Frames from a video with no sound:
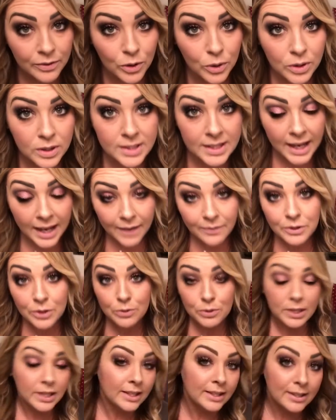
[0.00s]
course, I have to
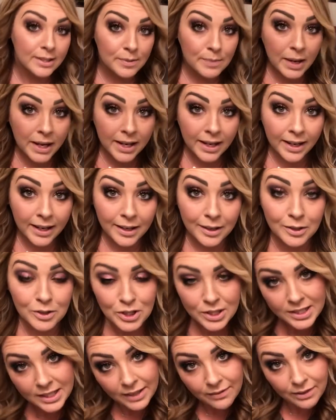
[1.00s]
tease my hair
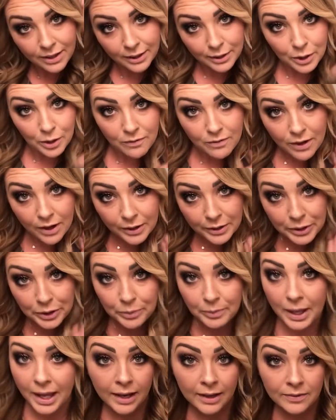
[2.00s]
just to keep it a little
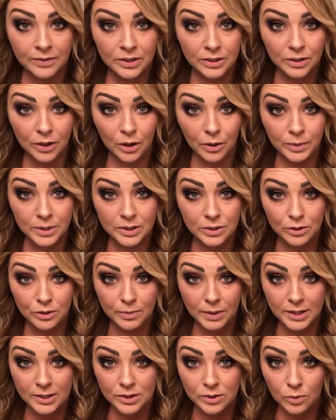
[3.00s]
volume. I have to always use
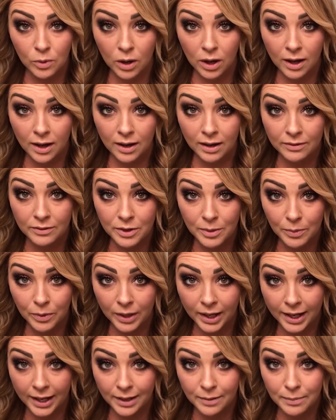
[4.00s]
my Suave number
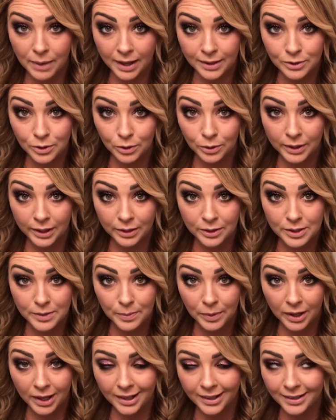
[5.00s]
eight Max Hold
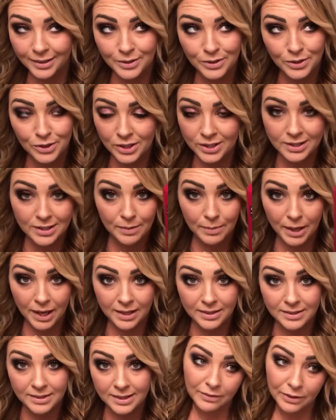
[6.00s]
Hairspray. It's just the
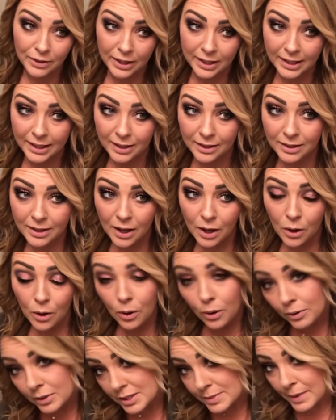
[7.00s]
best. I feel like it
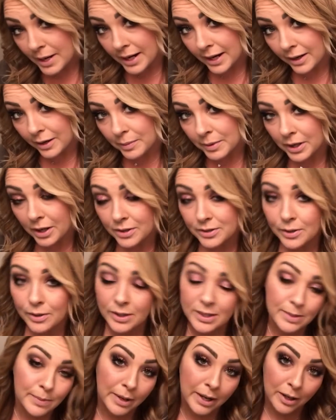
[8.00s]
holds my hair, but also
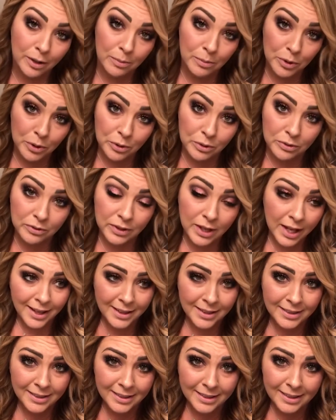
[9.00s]
lets my hair move.
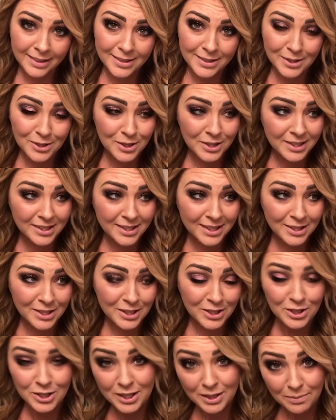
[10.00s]
And it's just such
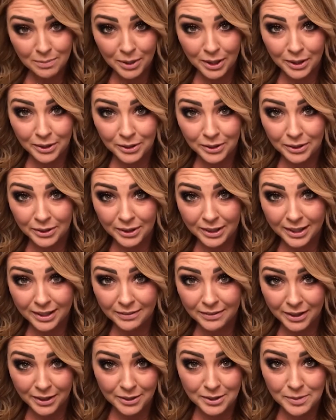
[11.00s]
a cheap bottle
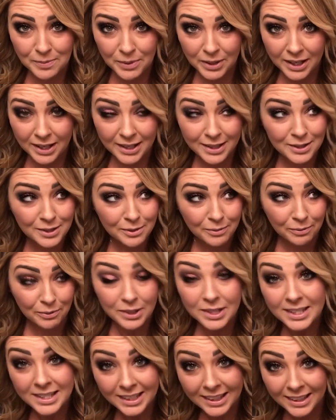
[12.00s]
of hairspray. It's
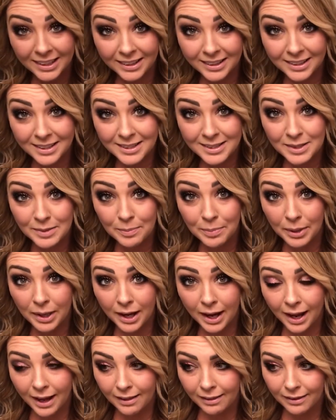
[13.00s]
ridiculous,
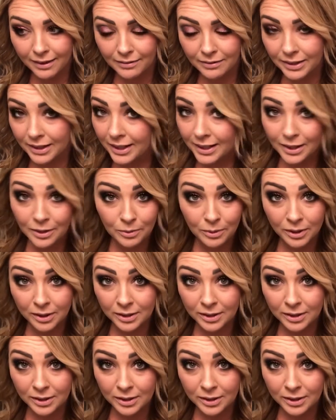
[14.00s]
but I love it and it